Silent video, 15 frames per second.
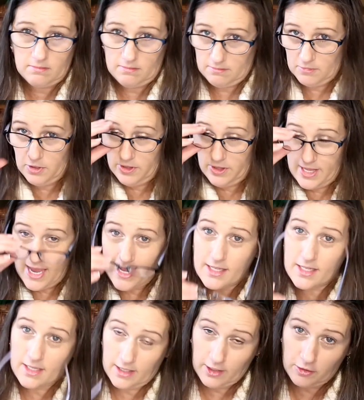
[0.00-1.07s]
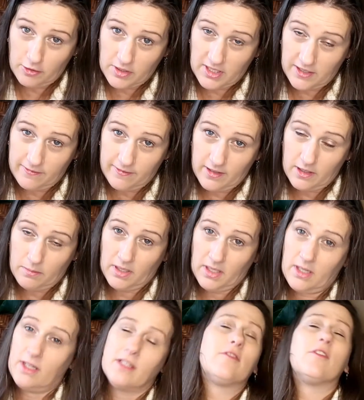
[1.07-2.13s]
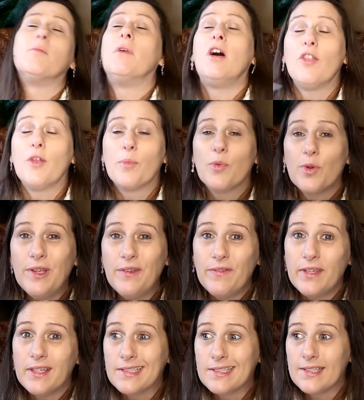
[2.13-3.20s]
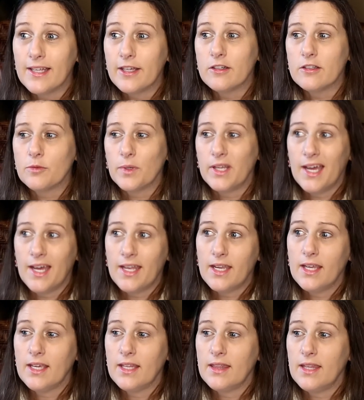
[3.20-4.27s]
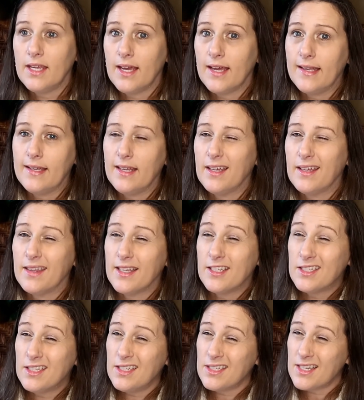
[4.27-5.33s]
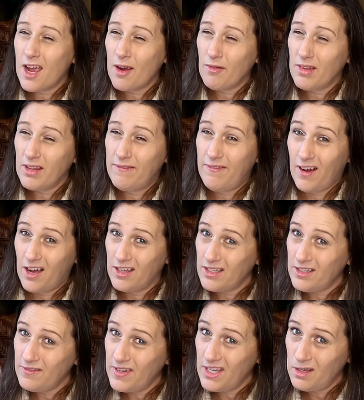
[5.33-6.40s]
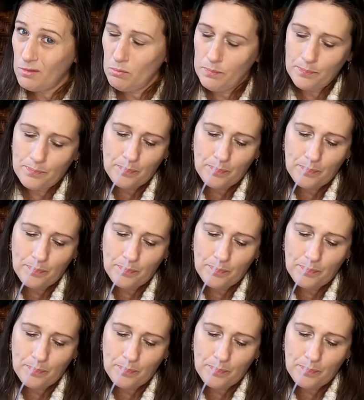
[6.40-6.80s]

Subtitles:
Well, that's a little different, because from all the previous letters, we kind of get the idea that she's not really fond of him.